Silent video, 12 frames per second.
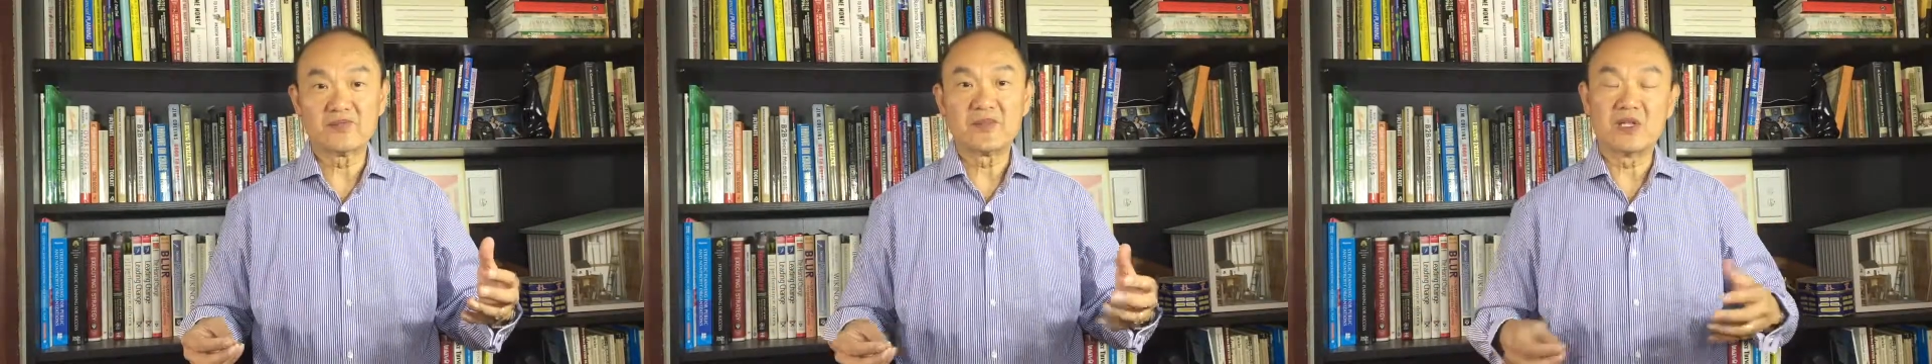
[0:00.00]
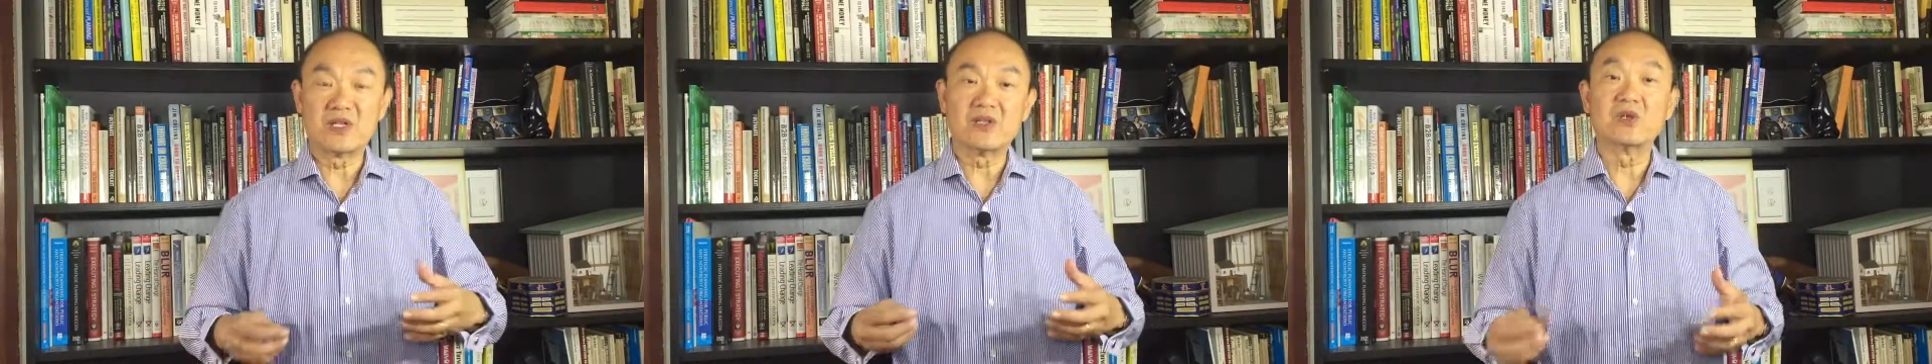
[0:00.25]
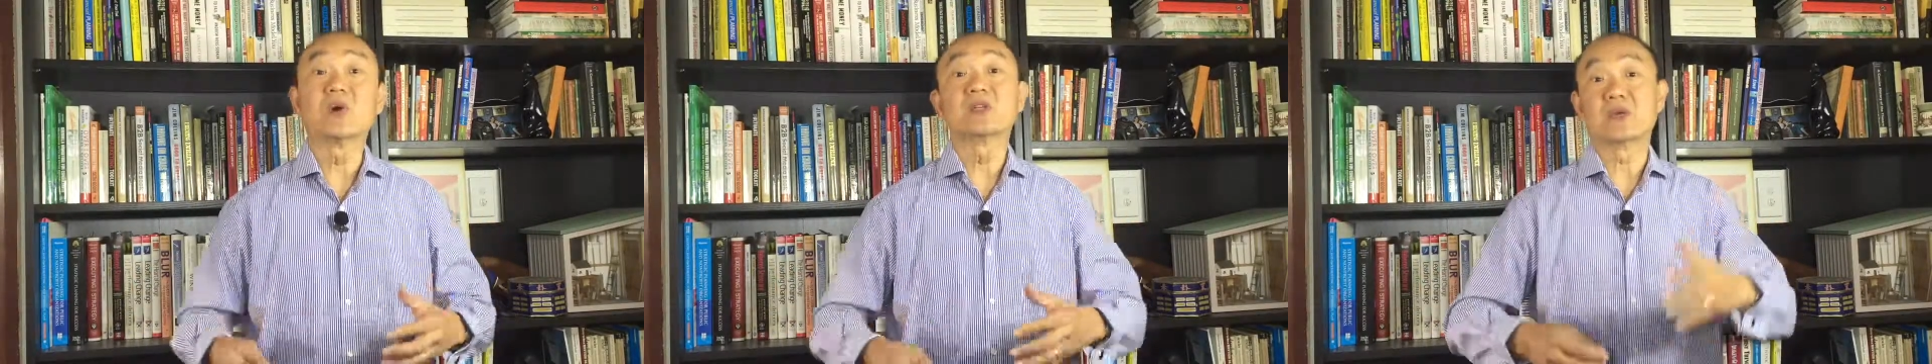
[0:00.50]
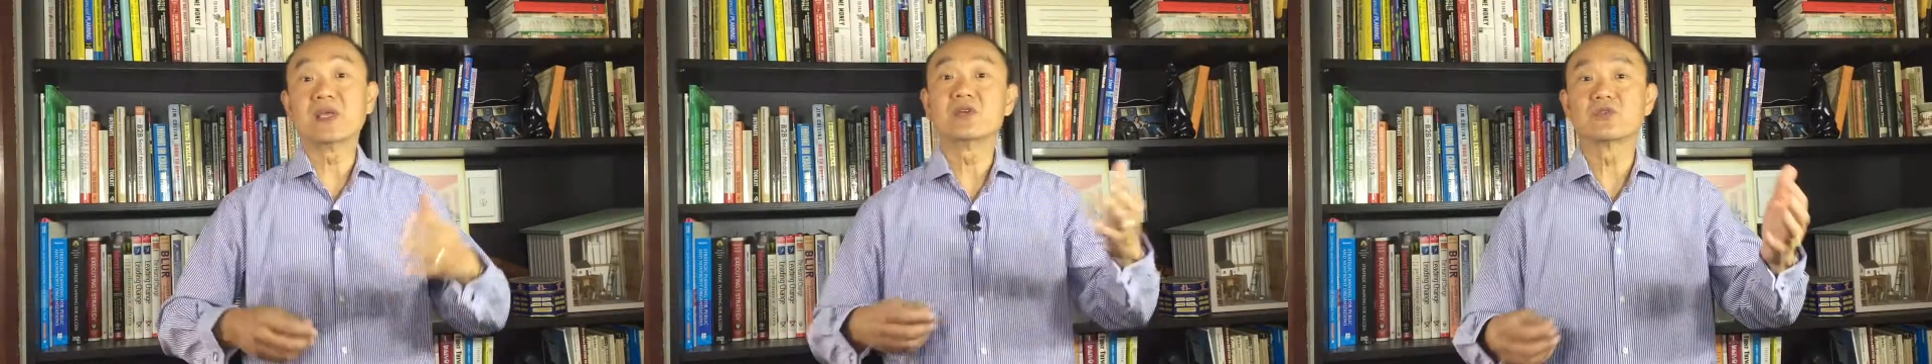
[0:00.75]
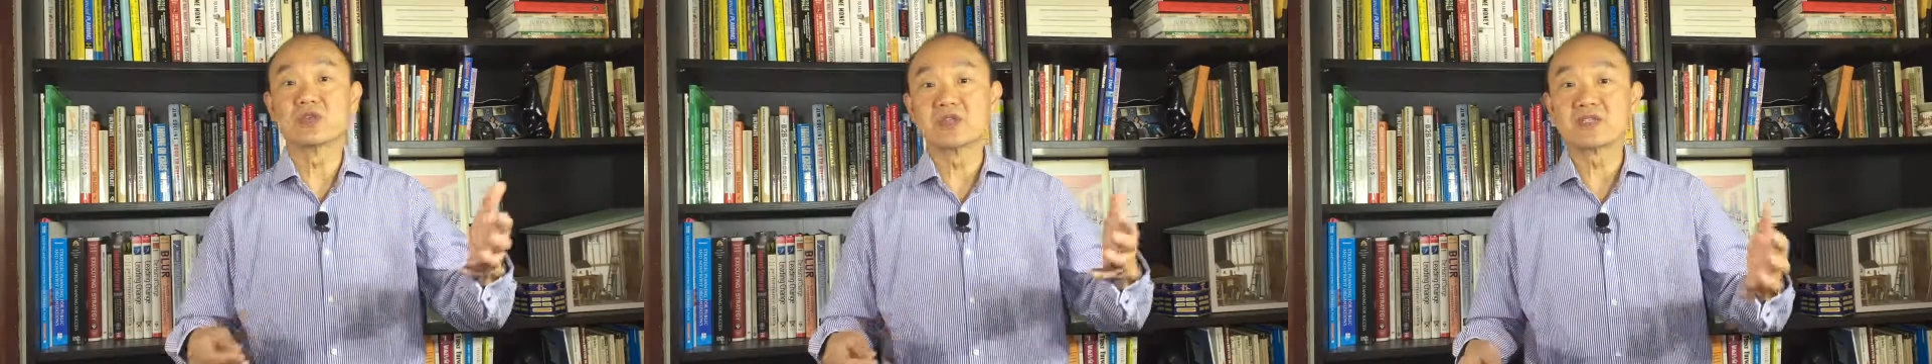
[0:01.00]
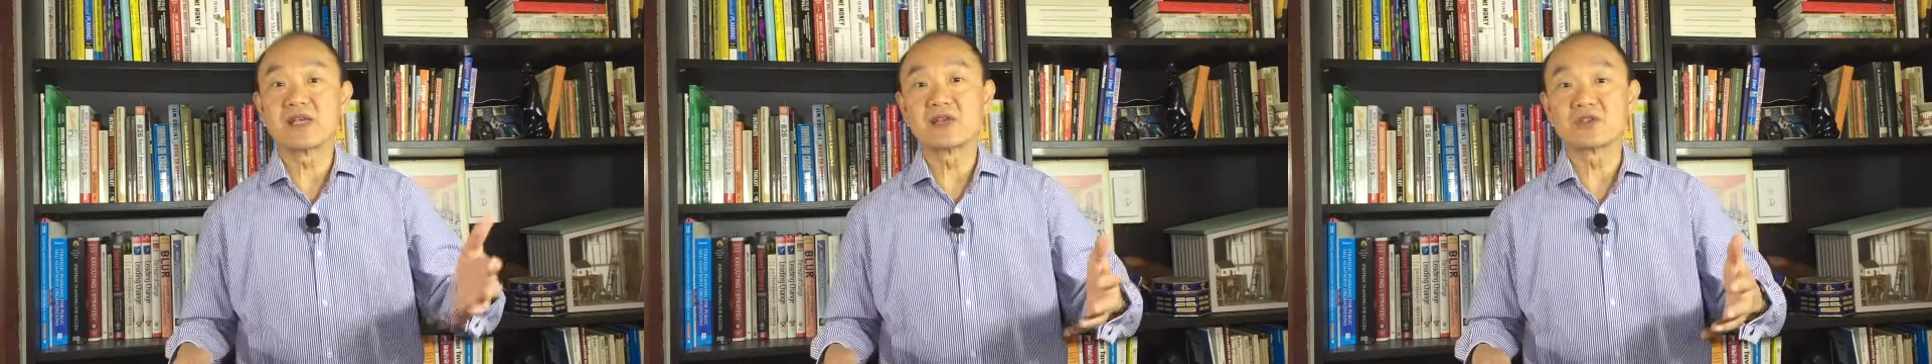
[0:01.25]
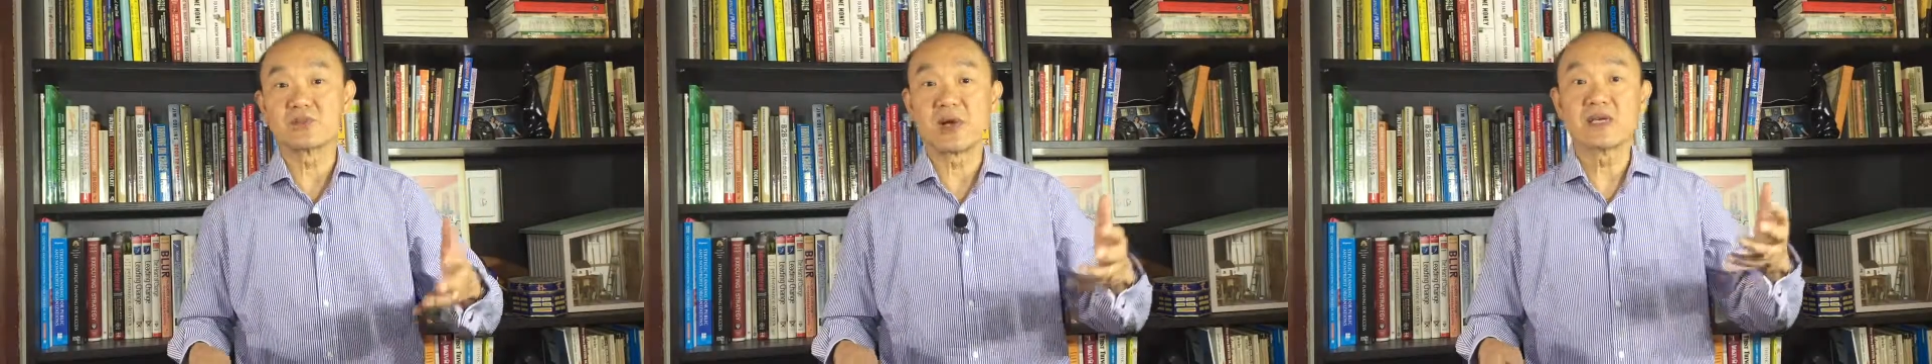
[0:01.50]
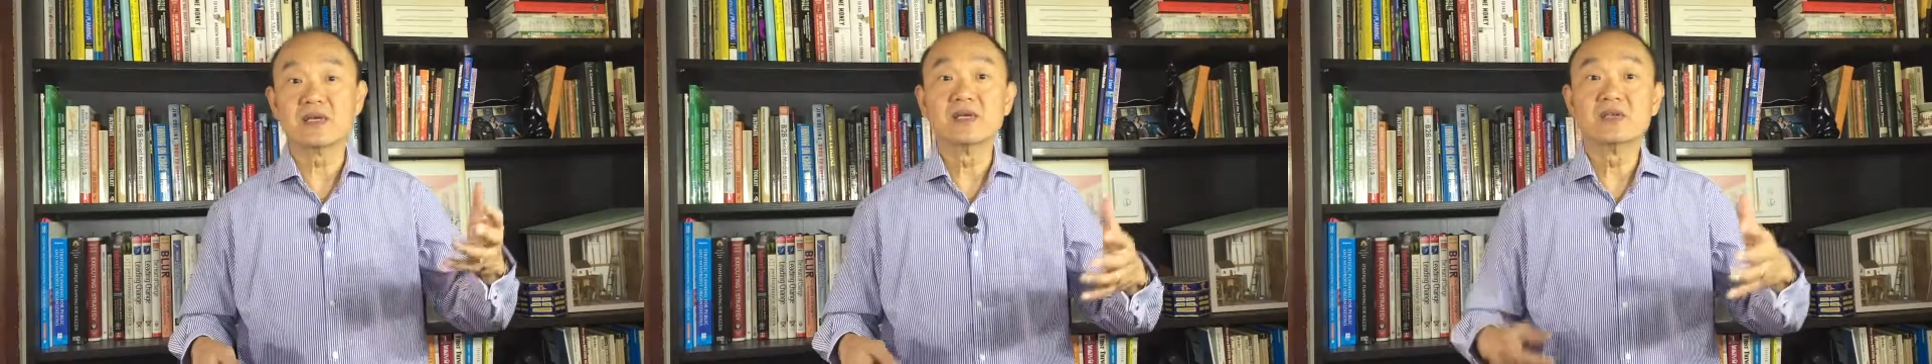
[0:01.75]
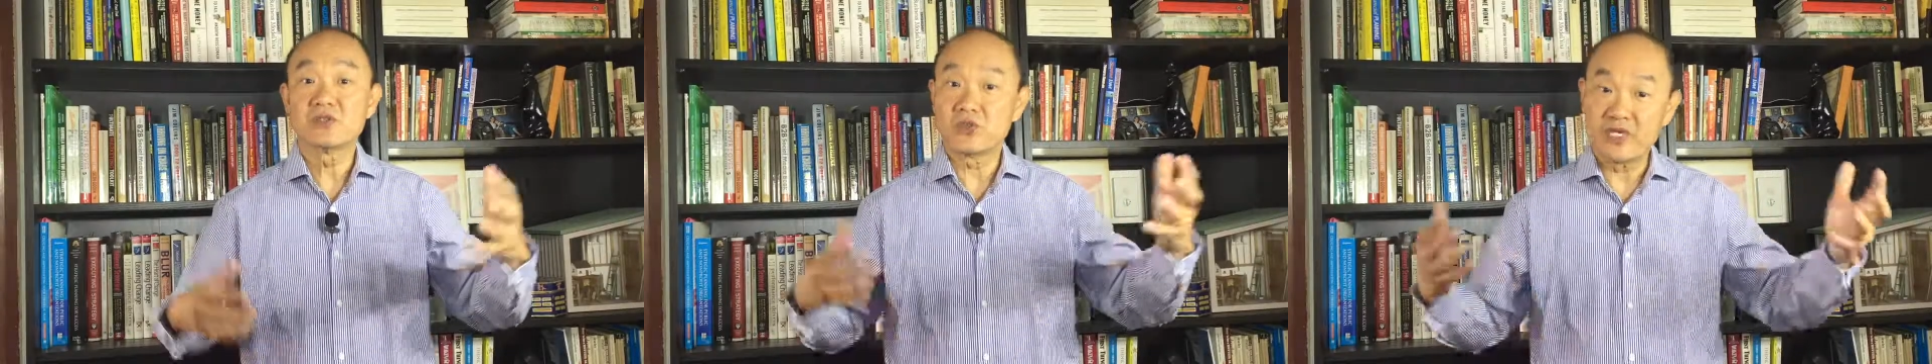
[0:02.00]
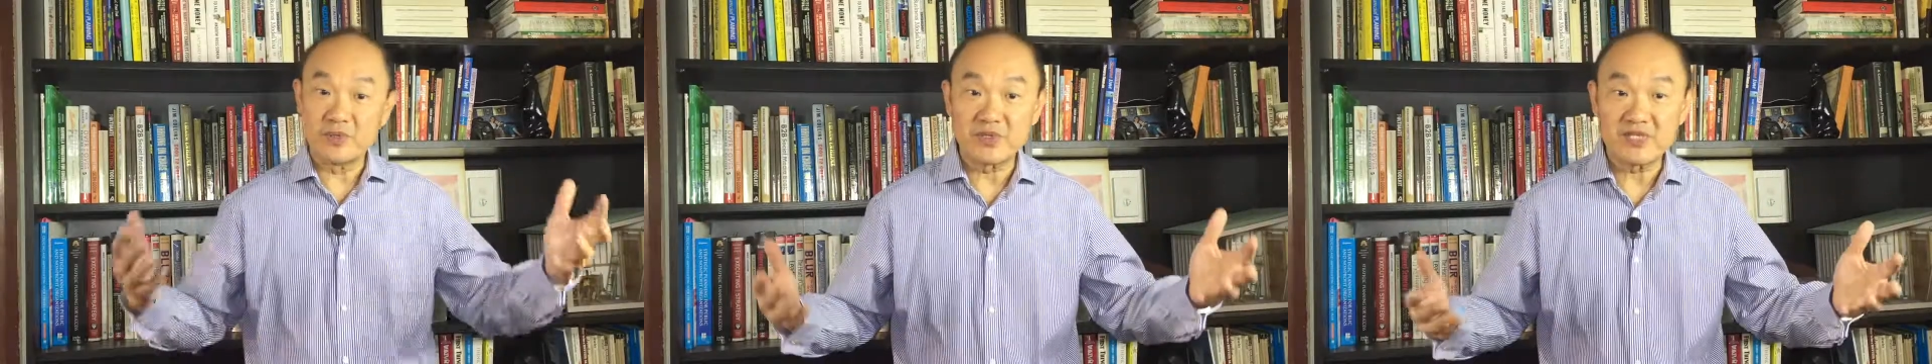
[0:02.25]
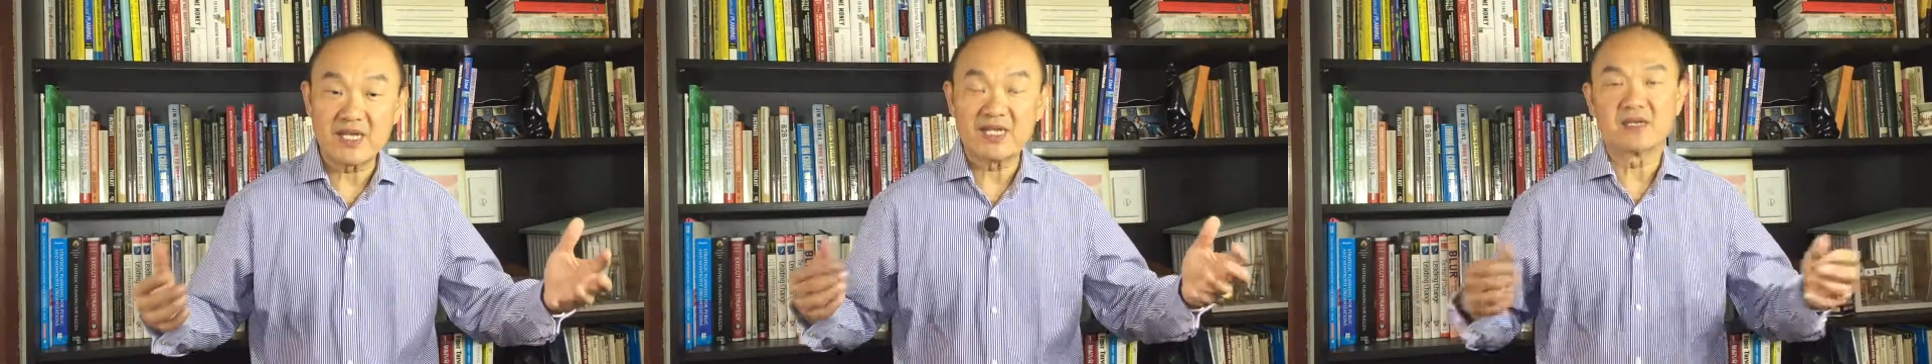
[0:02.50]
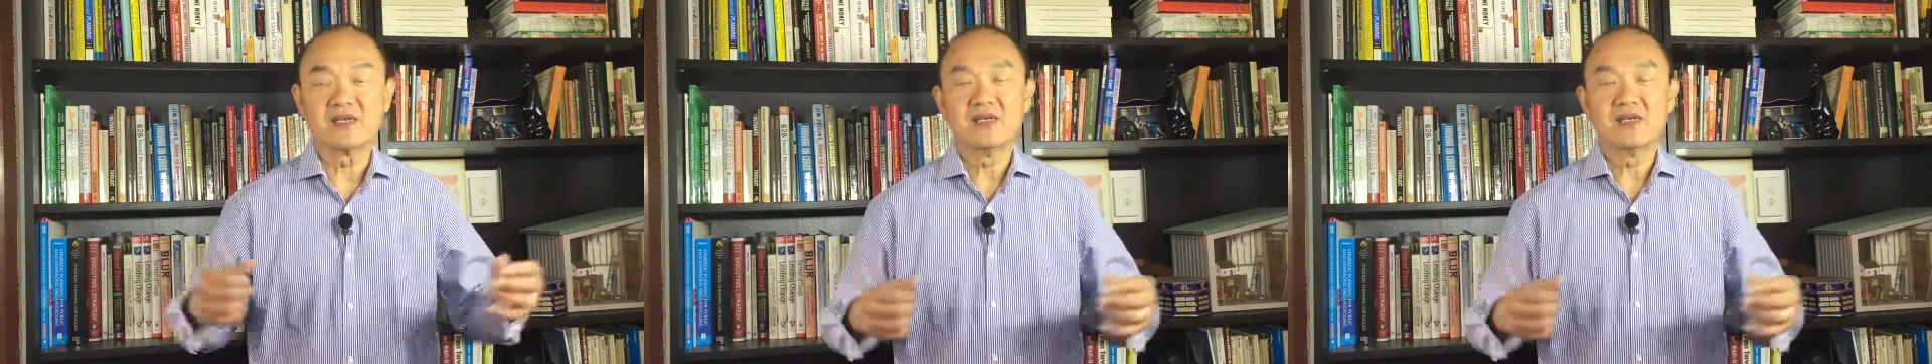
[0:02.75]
You want to increase sales by 20%,